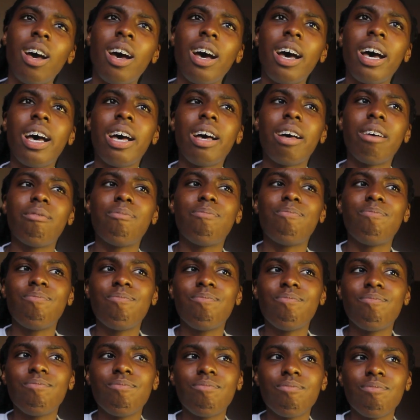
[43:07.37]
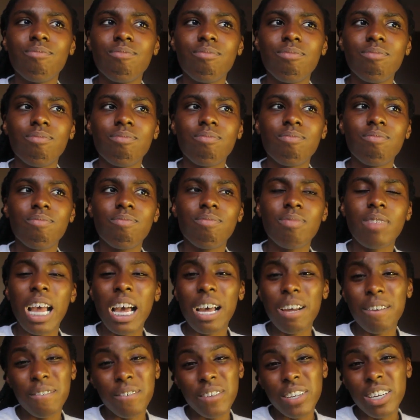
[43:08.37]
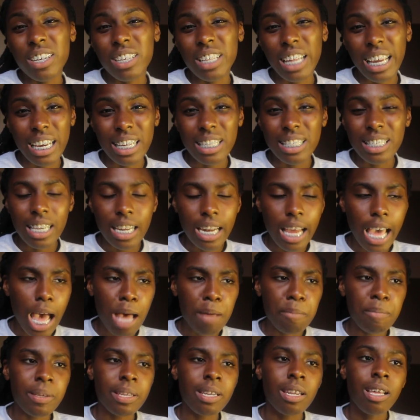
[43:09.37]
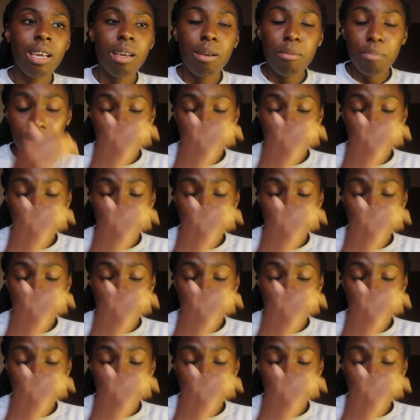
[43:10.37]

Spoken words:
not fear, like it's gonna happen.